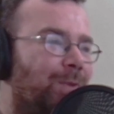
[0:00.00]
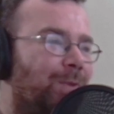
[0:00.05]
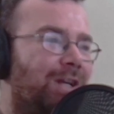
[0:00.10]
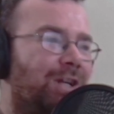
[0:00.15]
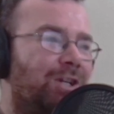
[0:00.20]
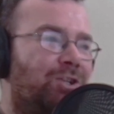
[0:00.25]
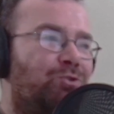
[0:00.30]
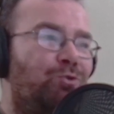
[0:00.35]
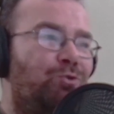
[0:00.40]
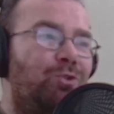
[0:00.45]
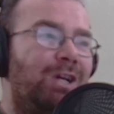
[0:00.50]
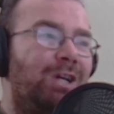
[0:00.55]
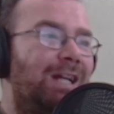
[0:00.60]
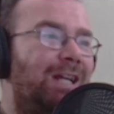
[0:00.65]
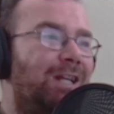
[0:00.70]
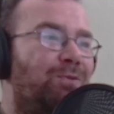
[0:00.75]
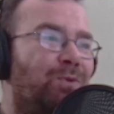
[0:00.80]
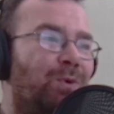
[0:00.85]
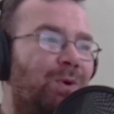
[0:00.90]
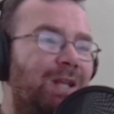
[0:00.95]
It's
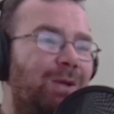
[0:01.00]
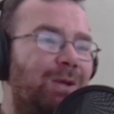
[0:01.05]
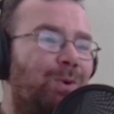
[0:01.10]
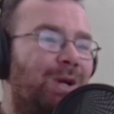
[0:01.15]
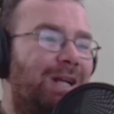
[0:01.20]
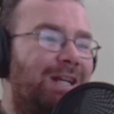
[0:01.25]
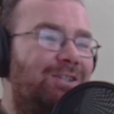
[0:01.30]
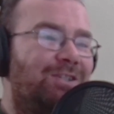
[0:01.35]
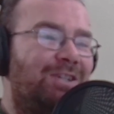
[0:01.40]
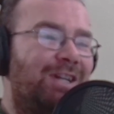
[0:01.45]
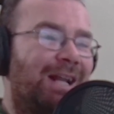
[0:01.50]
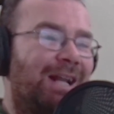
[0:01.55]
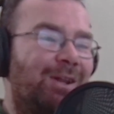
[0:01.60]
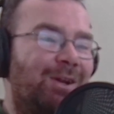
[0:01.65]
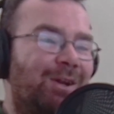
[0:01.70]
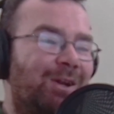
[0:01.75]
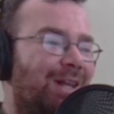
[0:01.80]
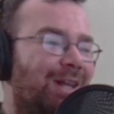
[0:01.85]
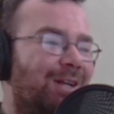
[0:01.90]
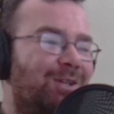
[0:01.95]
really funny when he's telling
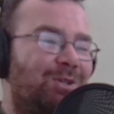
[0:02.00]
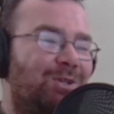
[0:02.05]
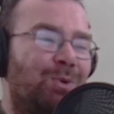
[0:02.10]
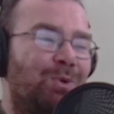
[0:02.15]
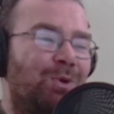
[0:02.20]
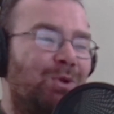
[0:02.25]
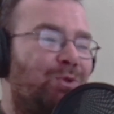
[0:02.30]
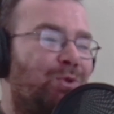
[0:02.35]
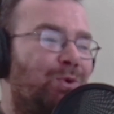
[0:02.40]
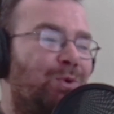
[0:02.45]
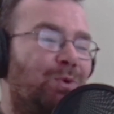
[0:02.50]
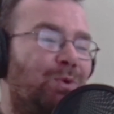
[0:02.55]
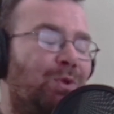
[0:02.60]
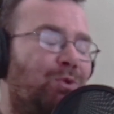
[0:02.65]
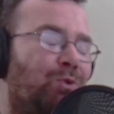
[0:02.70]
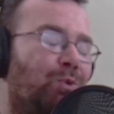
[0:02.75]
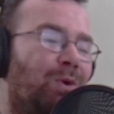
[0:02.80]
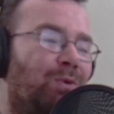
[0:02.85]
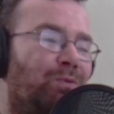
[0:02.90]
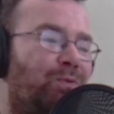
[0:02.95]
her that he's going to
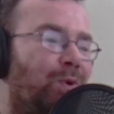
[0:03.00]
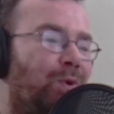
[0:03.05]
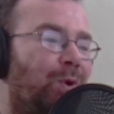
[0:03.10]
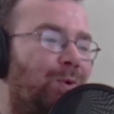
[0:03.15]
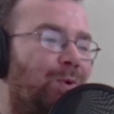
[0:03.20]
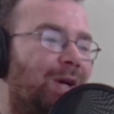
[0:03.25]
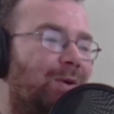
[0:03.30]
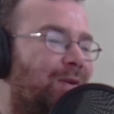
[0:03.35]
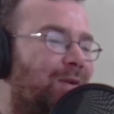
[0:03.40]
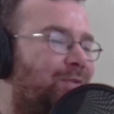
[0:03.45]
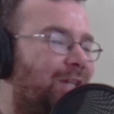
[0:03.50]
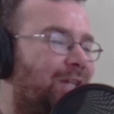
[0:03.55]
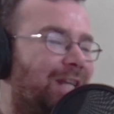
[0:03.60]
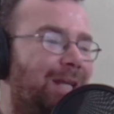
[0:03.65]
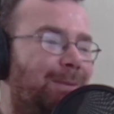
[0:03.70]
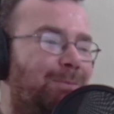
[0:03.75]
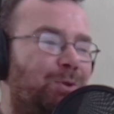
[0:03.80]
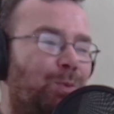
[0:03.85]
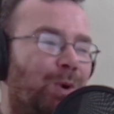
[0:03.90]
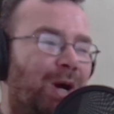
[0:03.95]
throw food out if she
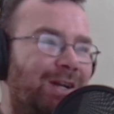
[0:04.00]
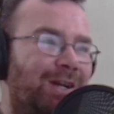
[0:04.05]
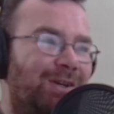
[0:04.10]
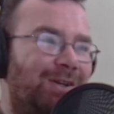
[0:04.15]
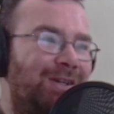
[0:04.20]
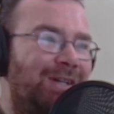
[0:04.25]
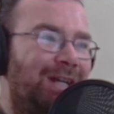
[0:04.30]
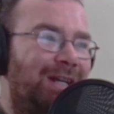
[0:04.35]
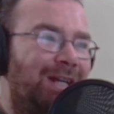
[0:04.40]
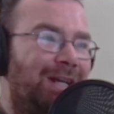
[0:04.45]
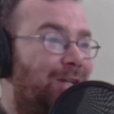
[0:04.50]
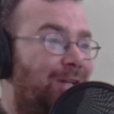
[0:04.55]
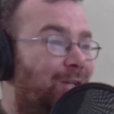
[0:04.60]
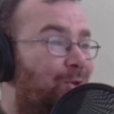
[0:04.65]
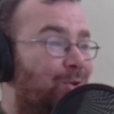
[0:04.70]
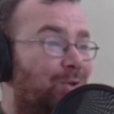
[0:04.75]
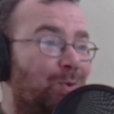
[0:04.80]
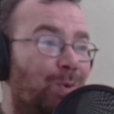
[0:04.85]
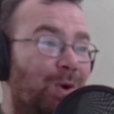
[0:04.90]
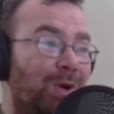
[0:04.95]
keeps whining. He
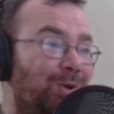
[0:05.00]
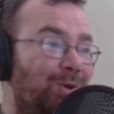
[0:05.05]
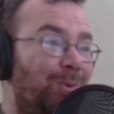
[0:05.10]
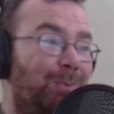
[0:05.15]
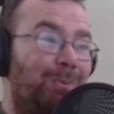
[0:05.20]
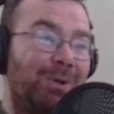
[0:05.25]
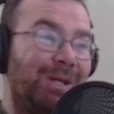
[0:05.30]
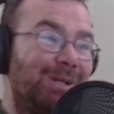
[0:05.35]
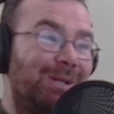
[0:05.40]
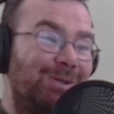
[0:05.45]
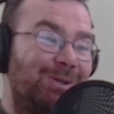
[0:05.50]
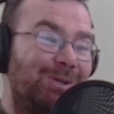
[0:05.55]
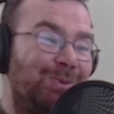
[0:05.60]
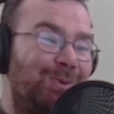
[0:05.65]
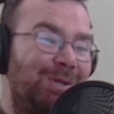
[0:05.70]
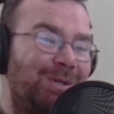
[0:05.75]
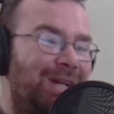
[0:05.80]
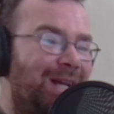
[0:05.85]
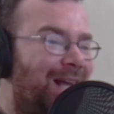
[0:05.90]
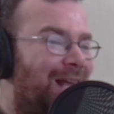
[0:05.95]
doesn't want to, but he'll do
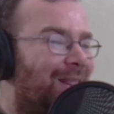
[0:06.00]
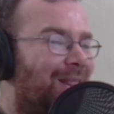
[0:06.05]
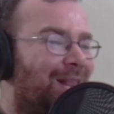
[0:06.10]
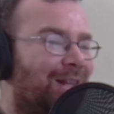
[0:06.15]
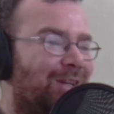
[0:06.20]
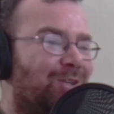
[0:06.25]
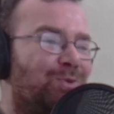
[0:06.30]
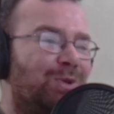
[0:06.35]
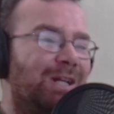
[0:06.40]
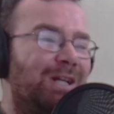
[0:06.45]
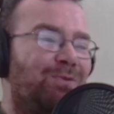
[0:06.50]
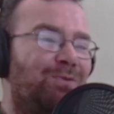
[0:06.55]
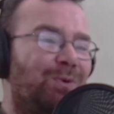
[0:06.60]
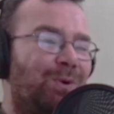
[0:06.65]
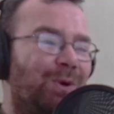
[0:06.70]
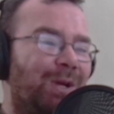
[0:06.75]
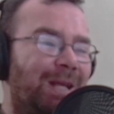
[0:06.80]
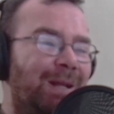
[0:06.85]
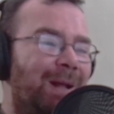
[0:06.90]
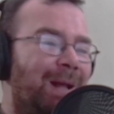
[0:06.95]
it. That's really
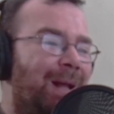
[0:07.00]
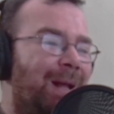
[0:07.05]
funny.